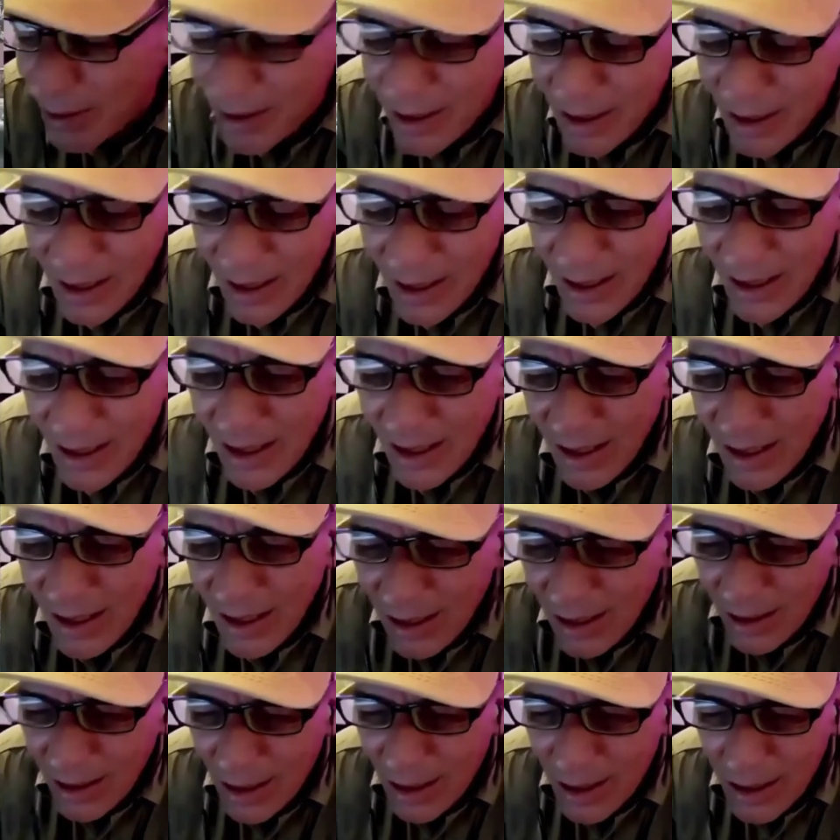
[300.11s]
But
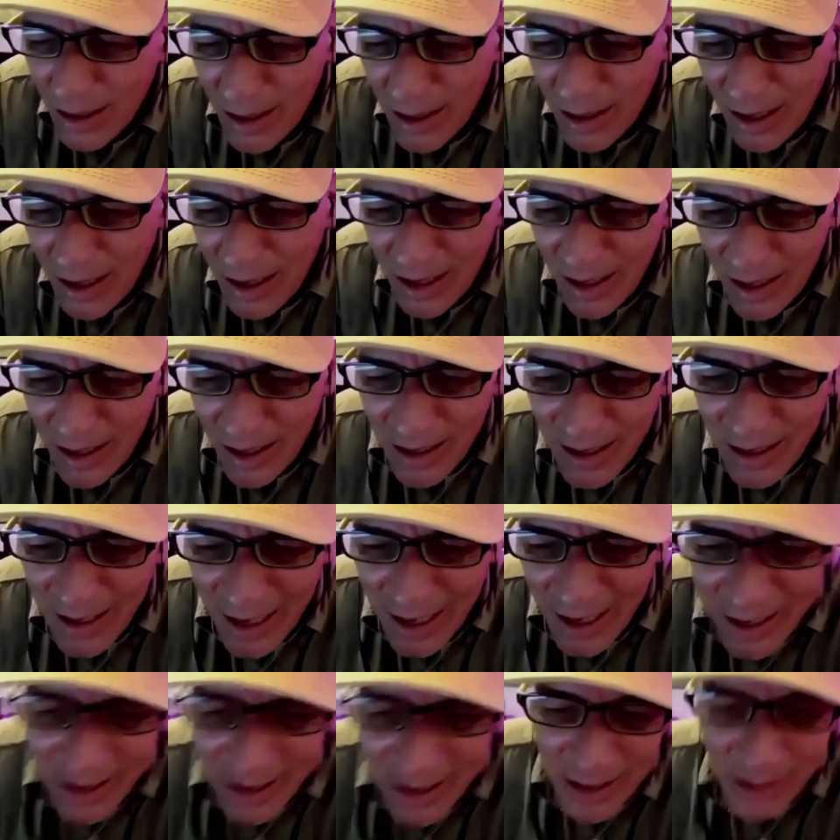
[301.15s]
You know, in the end of
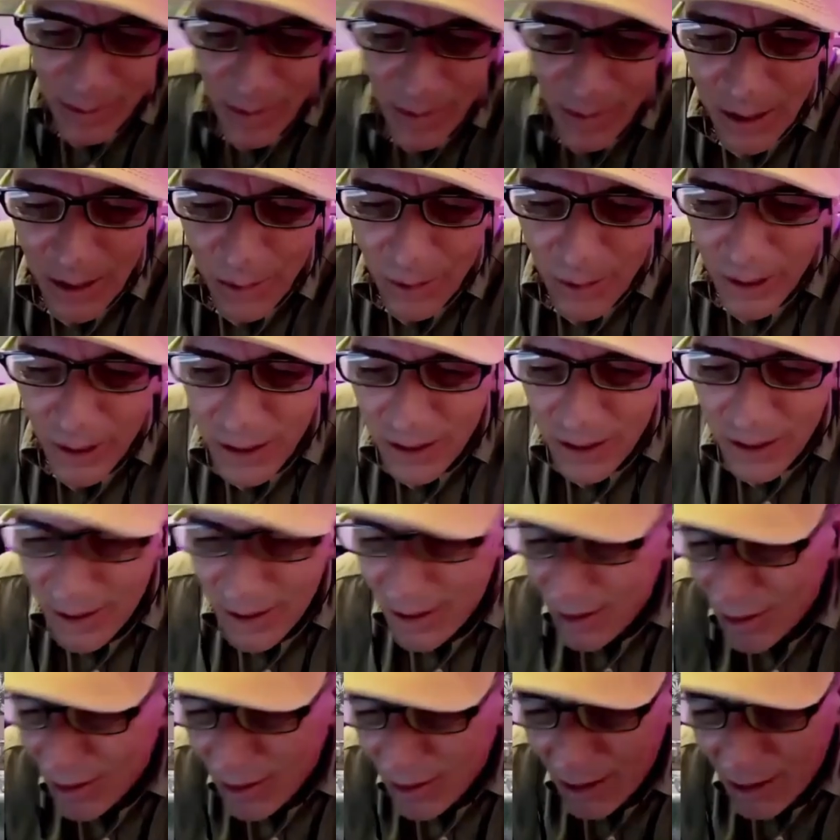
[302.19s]
the day, it doesn't matter what
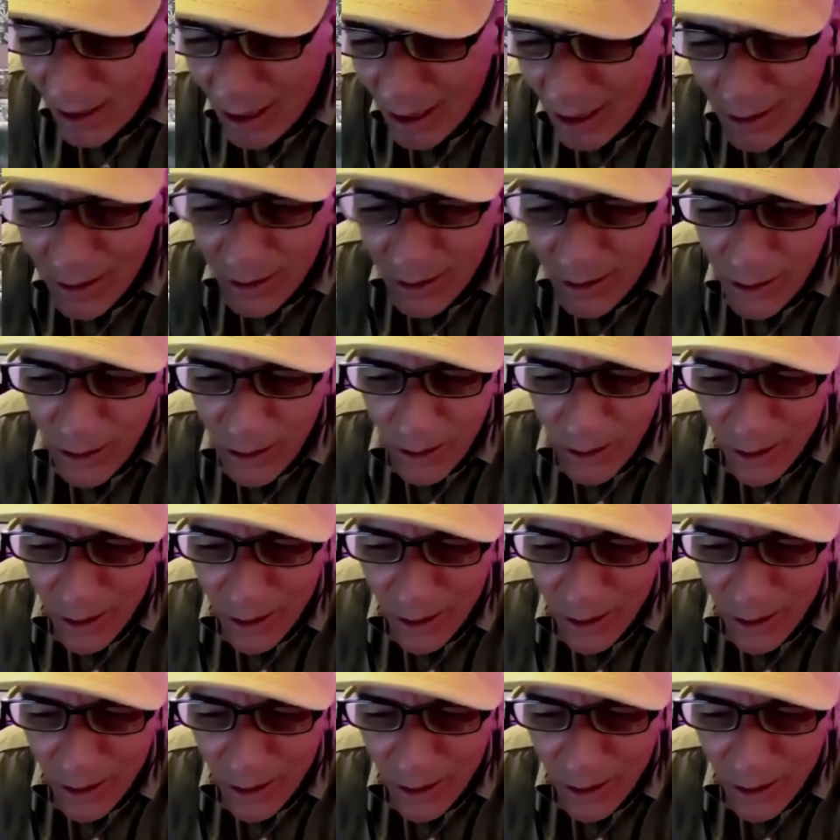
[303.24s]
clothes